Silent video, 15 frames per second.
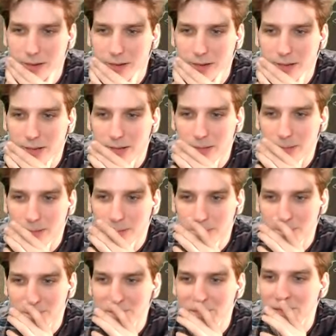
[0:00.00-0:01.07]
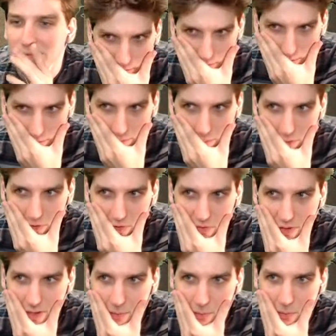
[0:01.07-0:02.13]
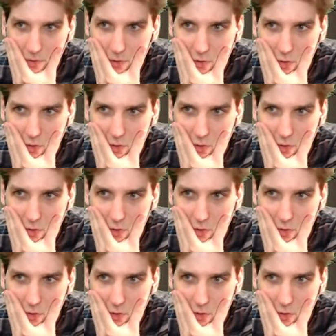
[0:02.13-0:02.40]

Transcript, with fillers: you want to go Flatwoods? Airport. Where's Flatwood?